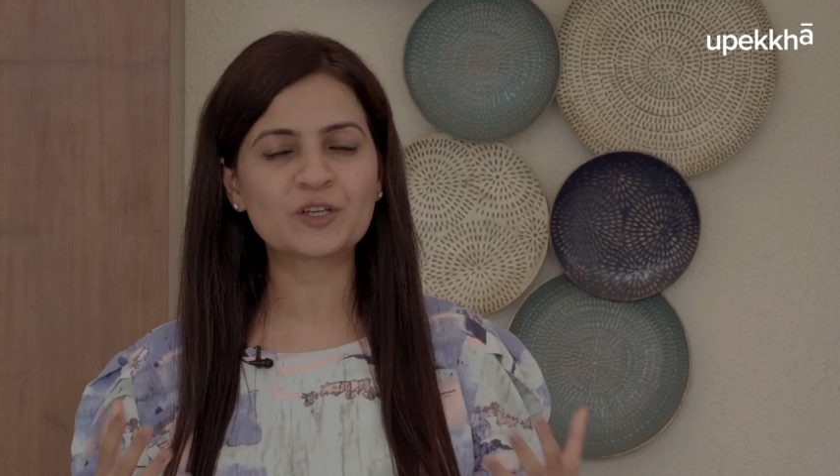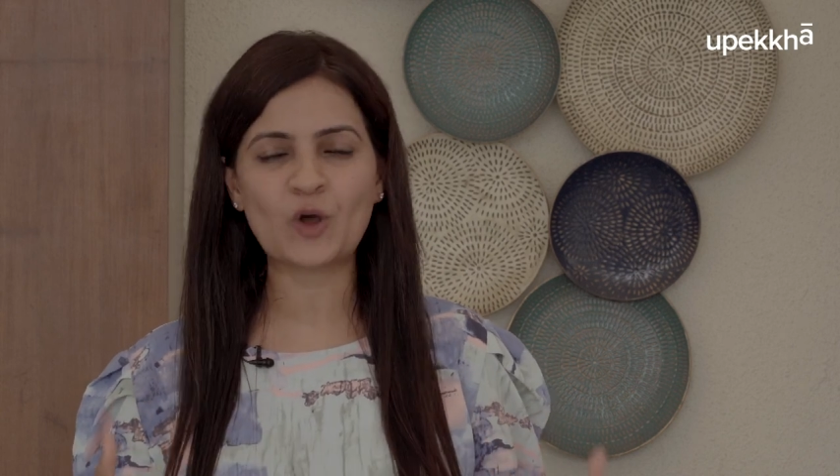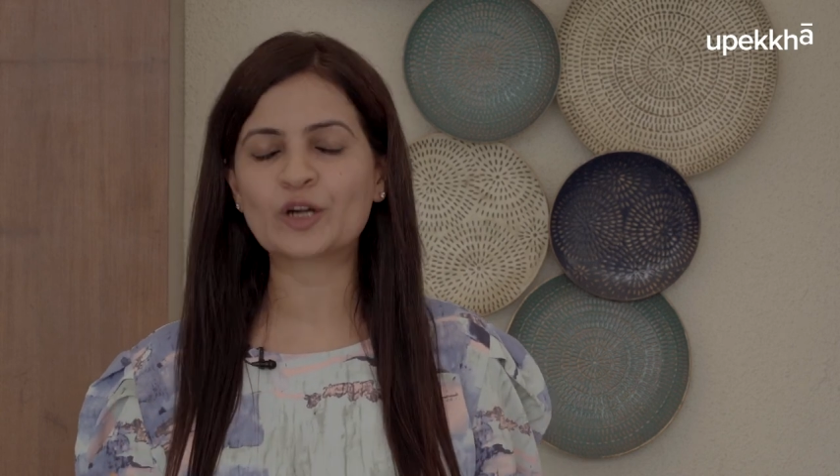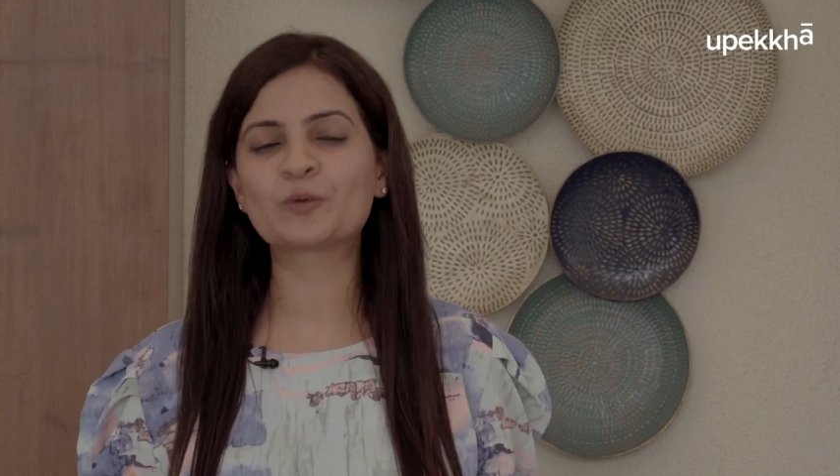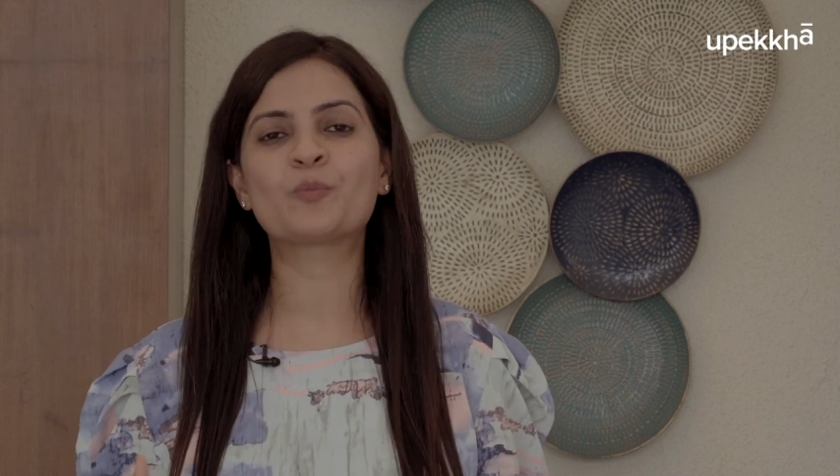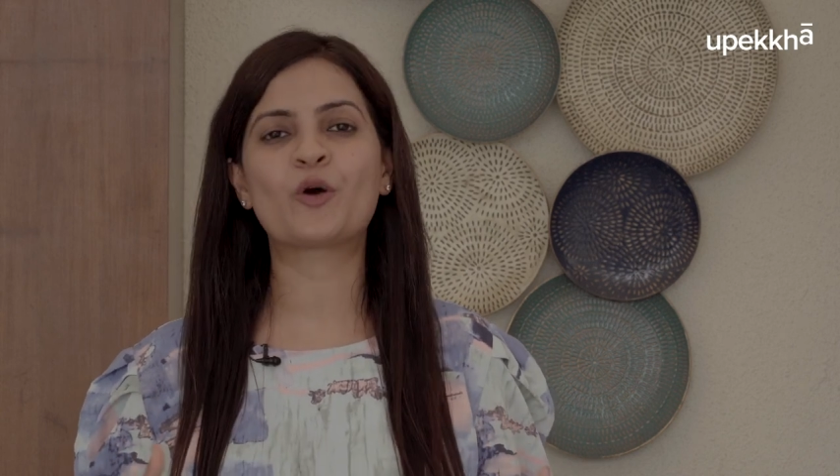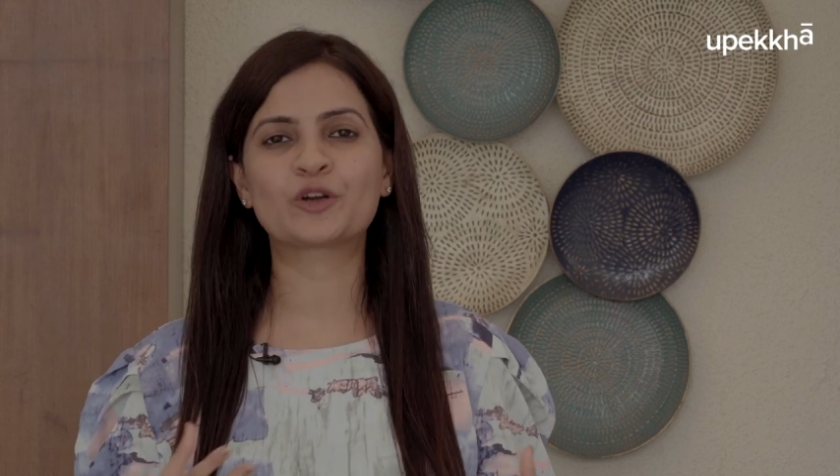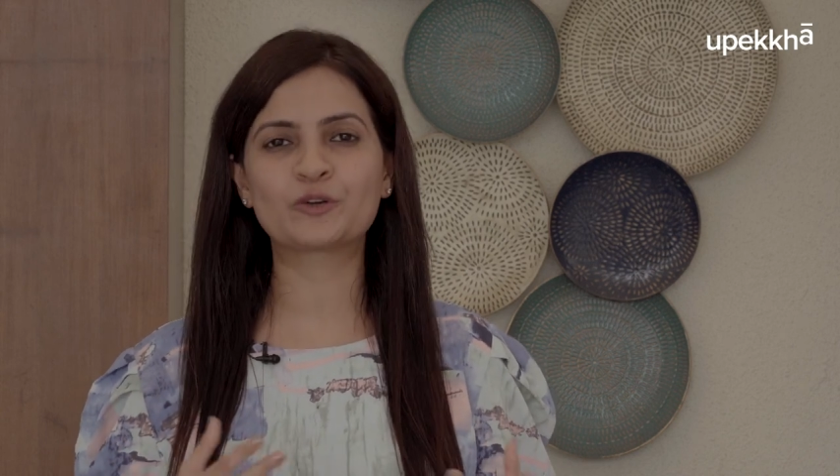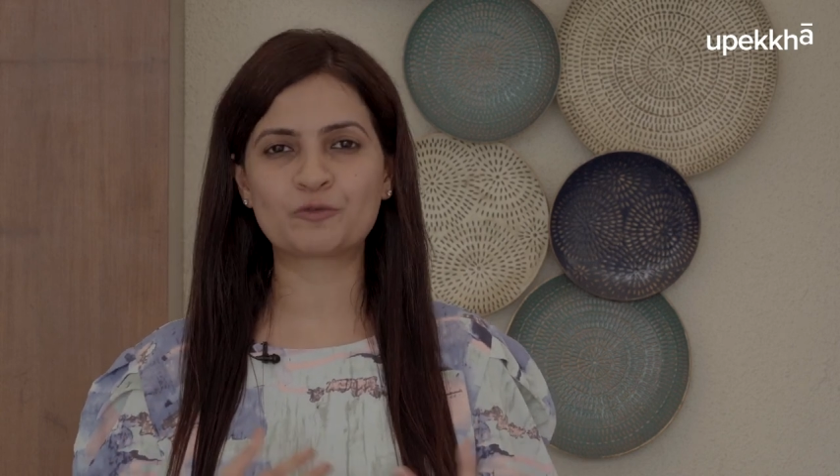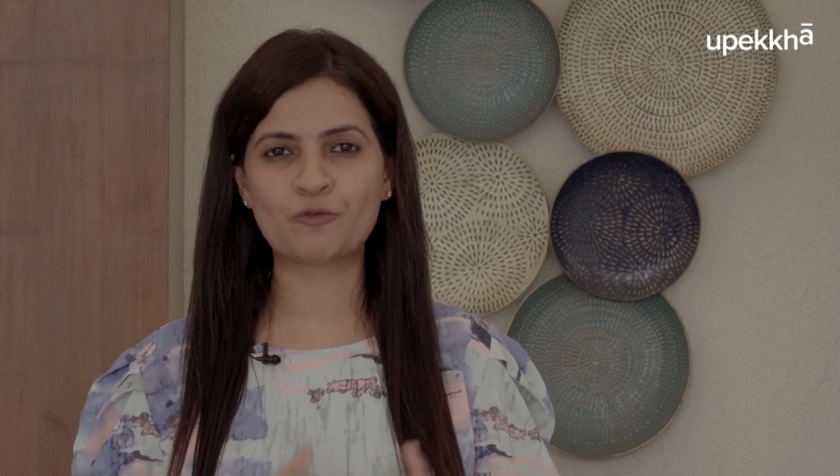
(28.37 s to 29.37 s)
be not
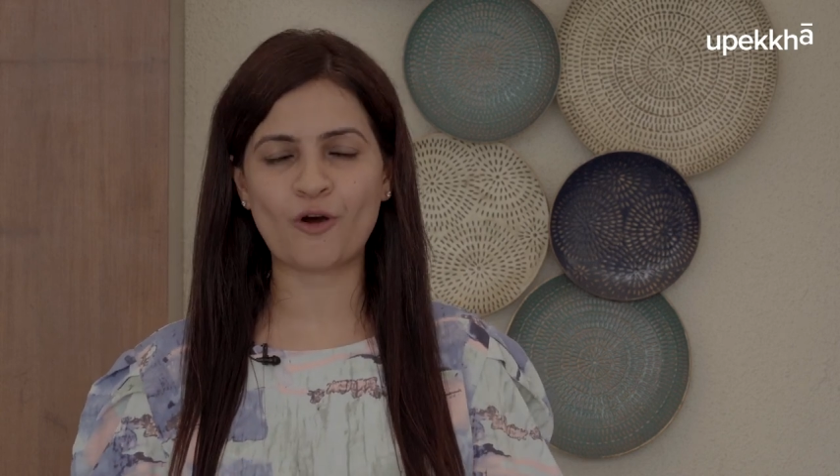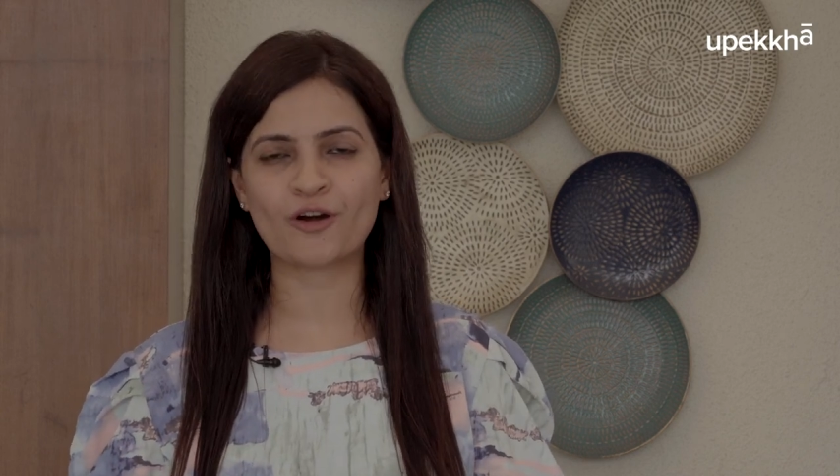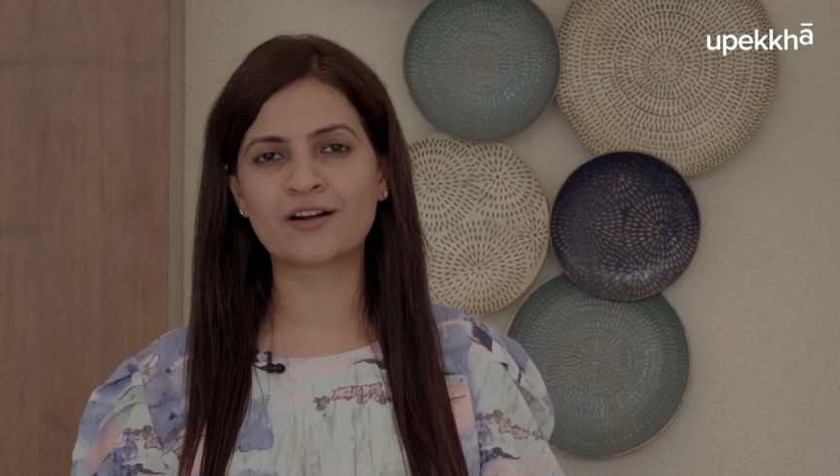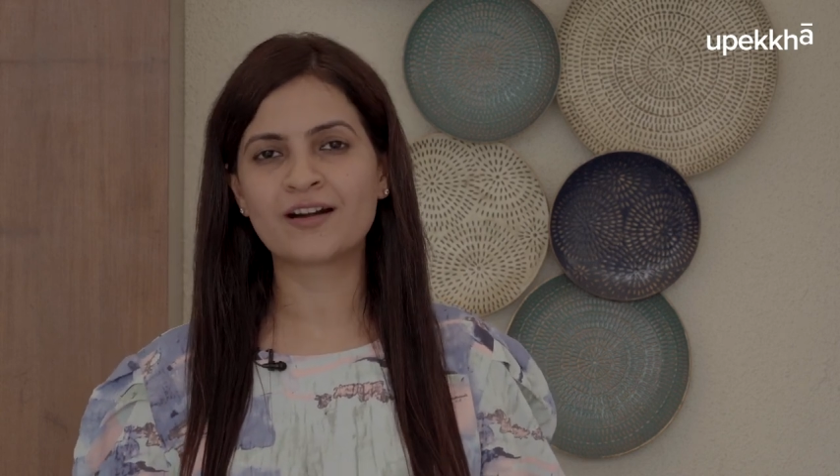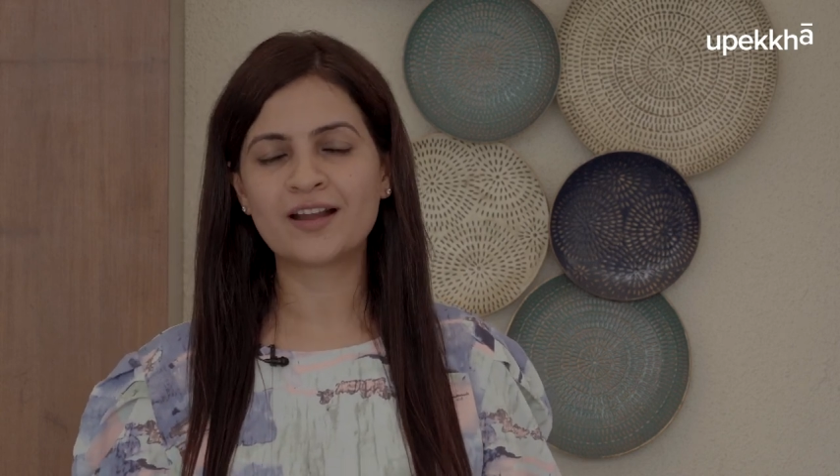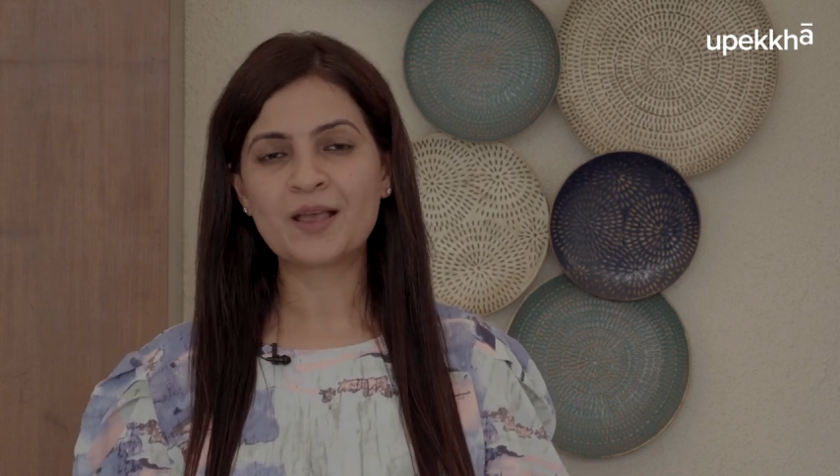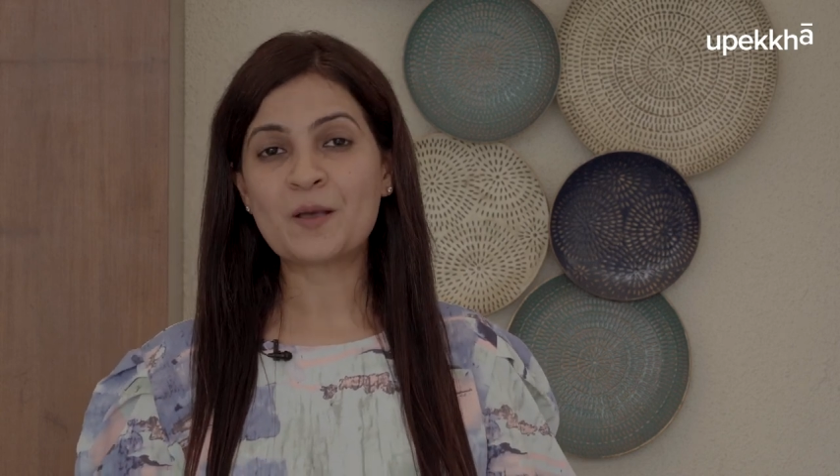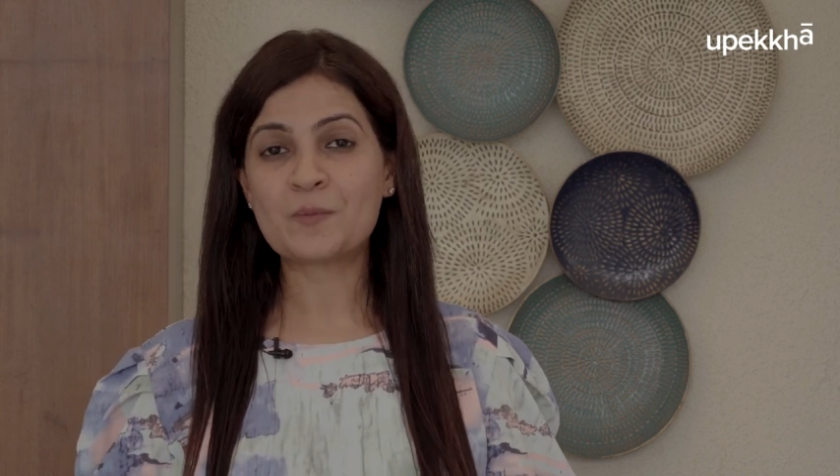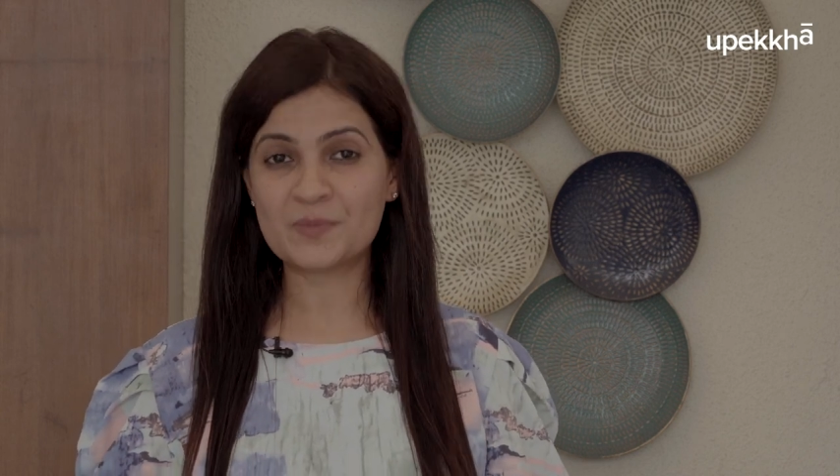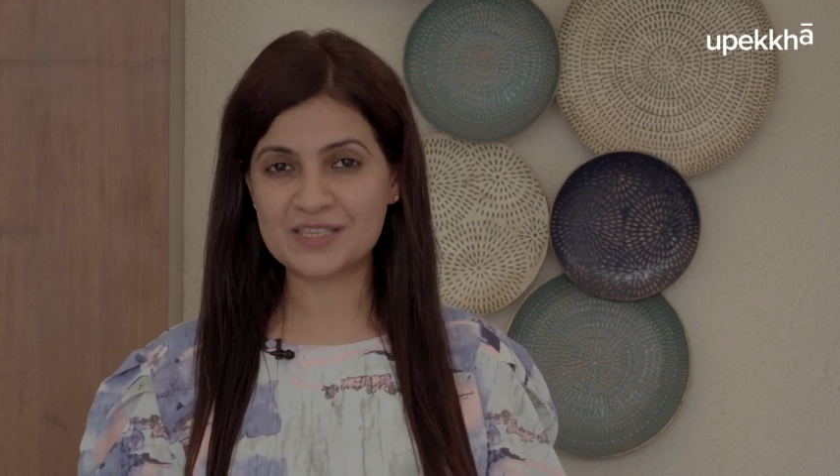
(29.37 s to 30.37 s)
important for
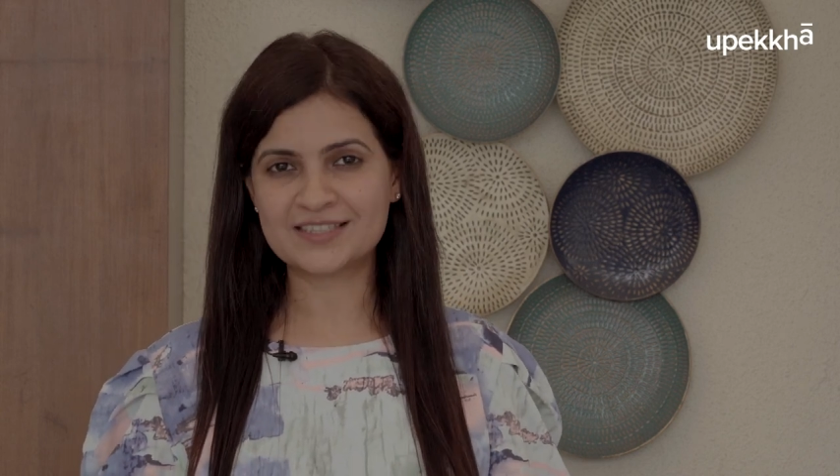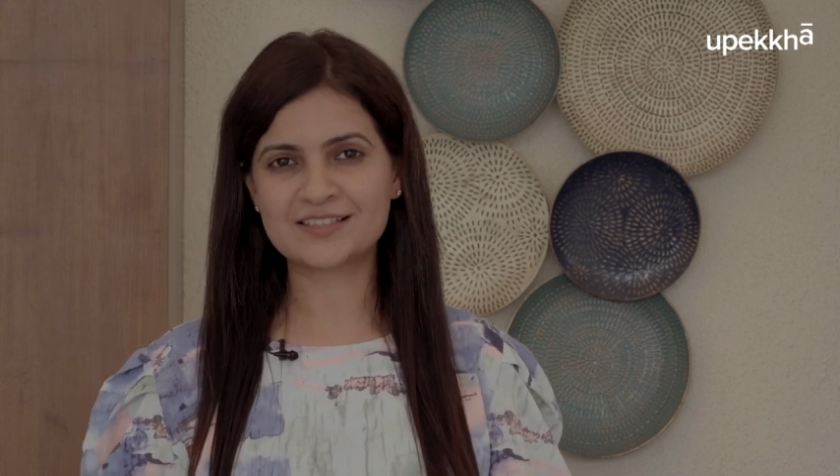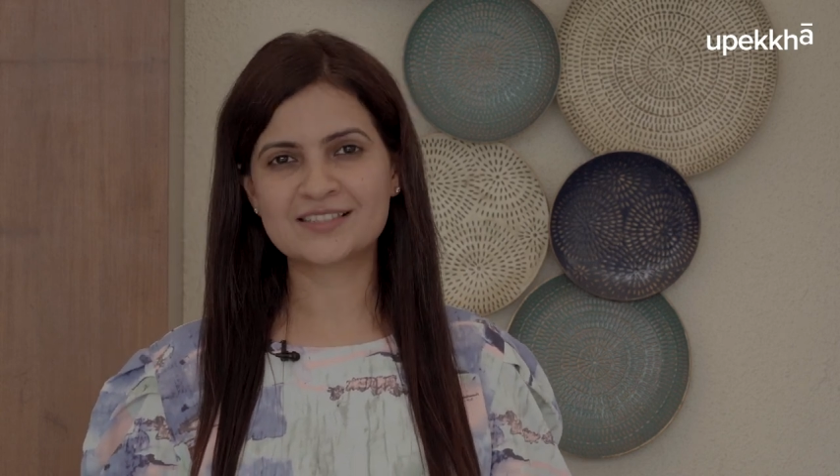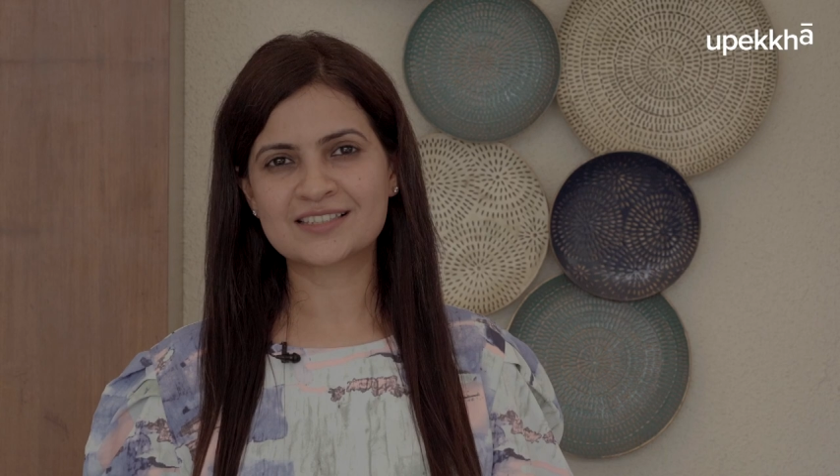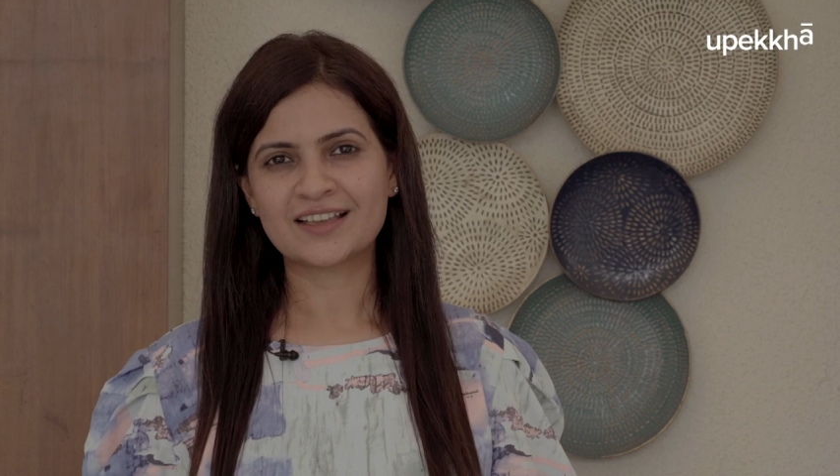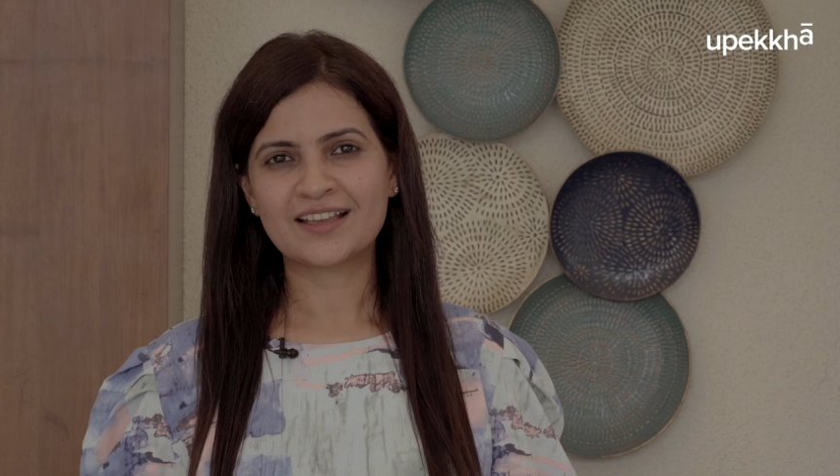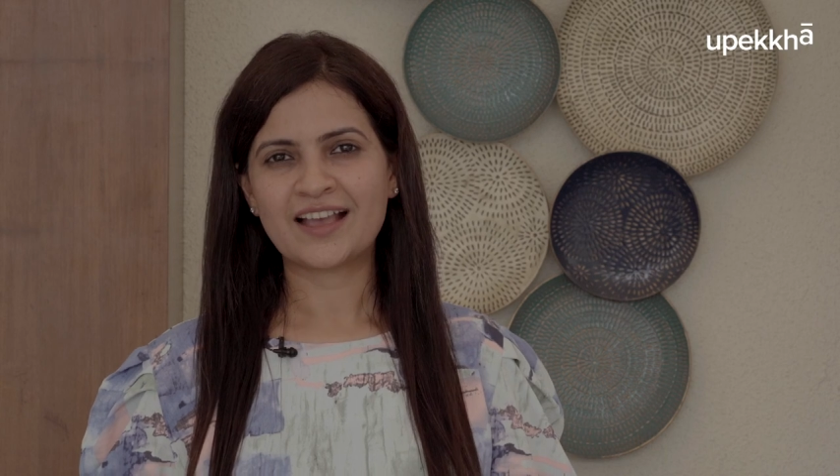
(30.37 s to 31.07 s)
business.